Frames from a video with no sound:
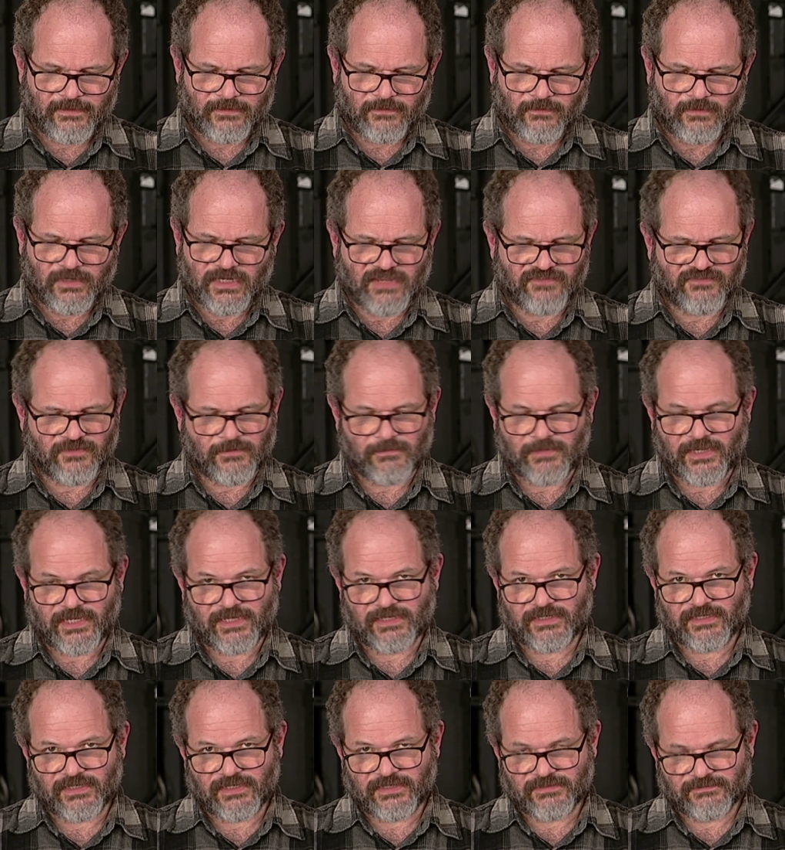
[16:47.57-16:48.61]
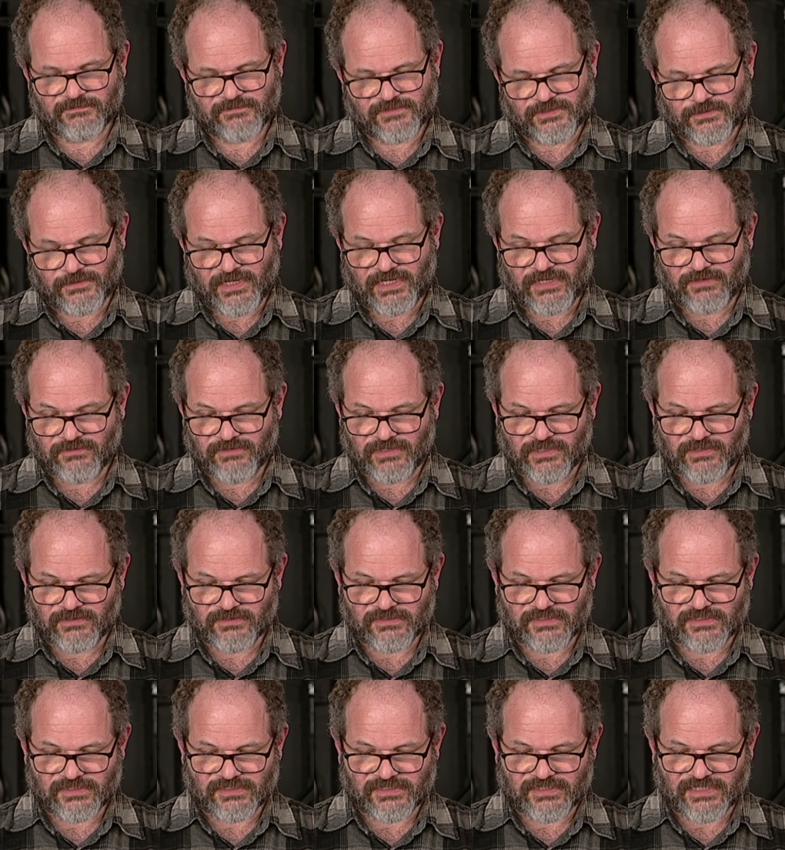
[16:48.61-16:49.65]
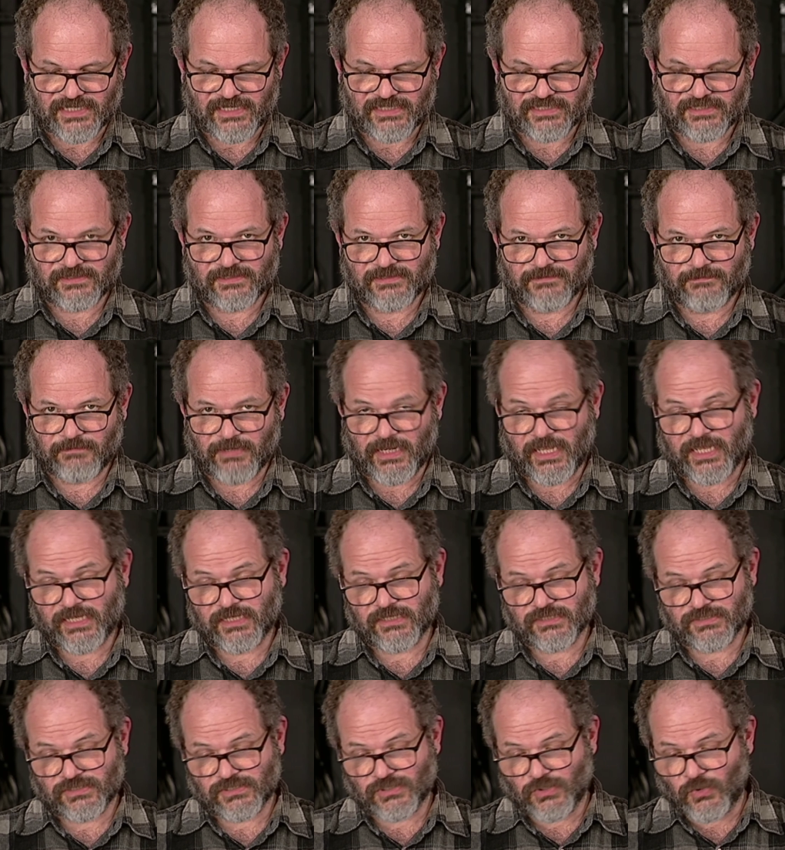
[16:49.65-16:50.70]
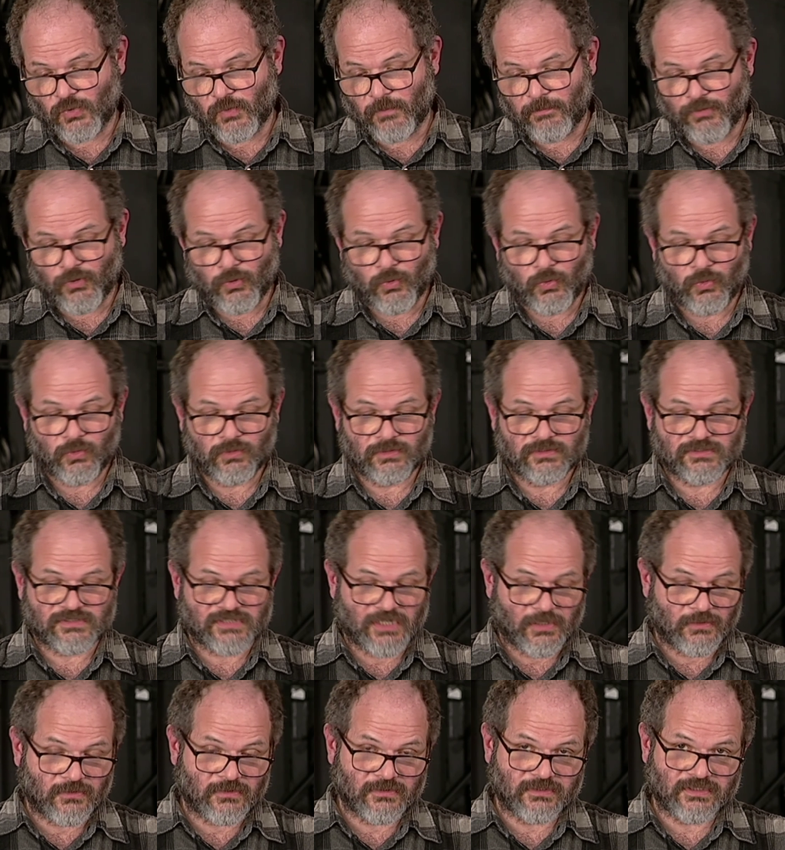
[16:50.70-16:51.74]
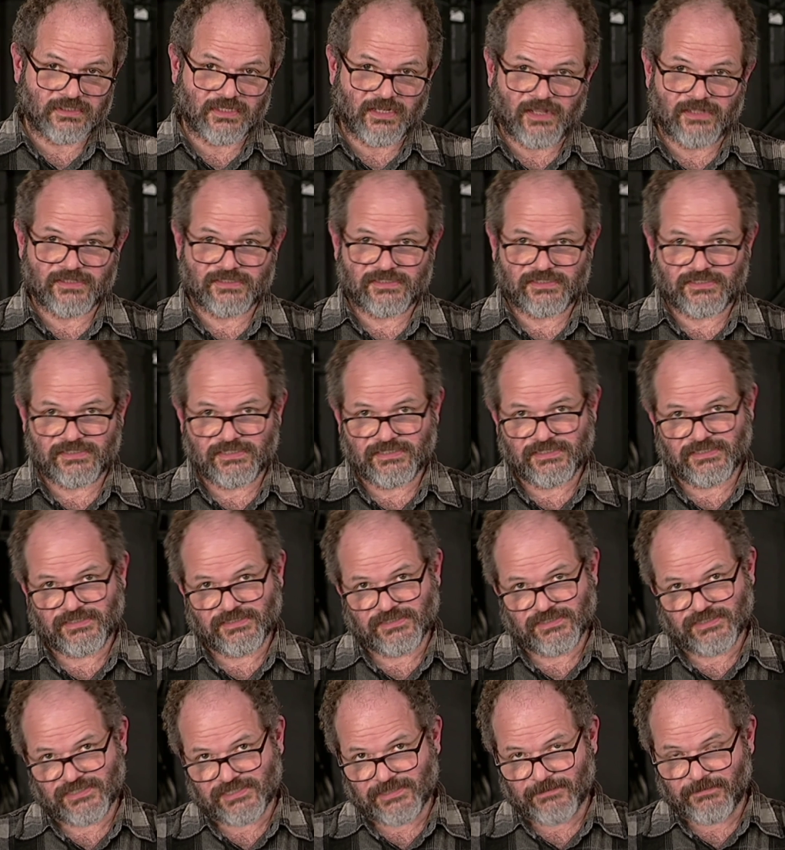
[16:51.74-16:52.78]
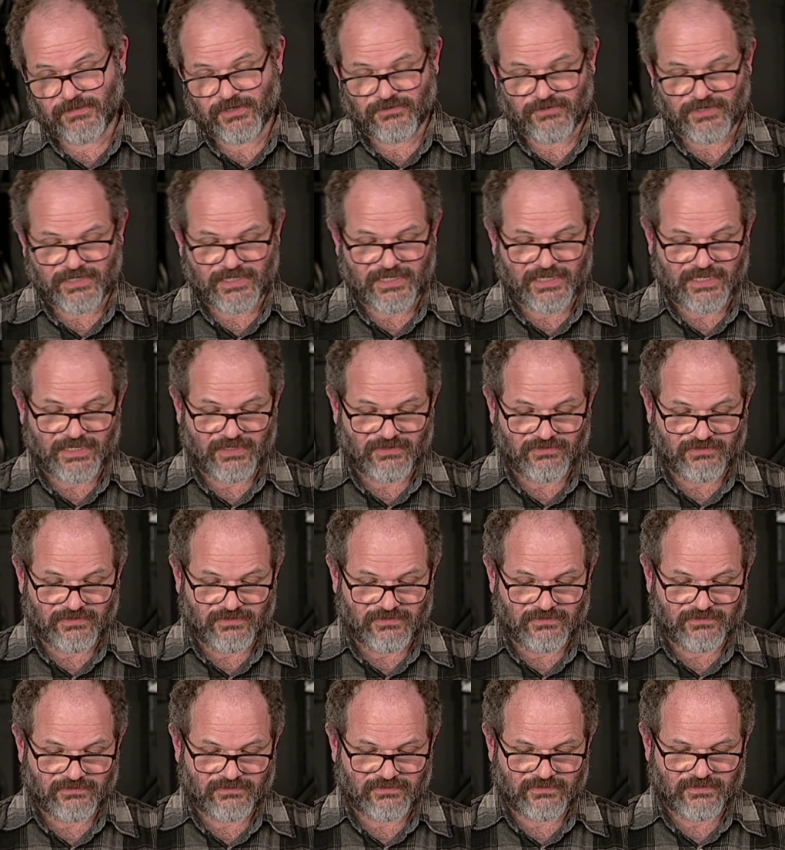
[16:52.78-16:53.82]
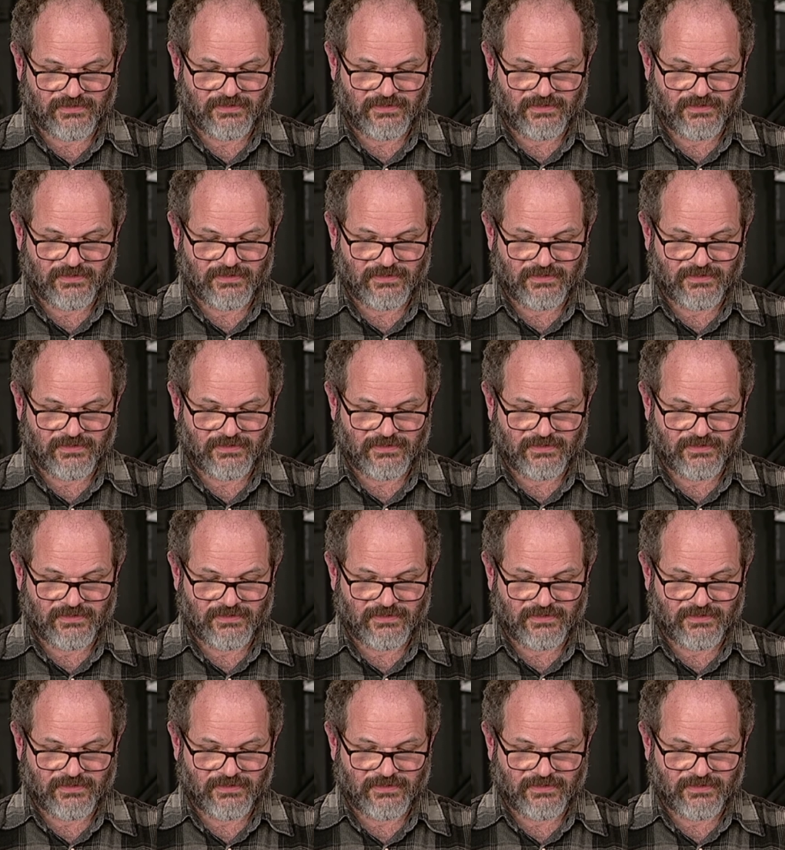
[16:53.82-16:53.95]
We never made it to any real success, playing at school balls, local dances, and similar occasions.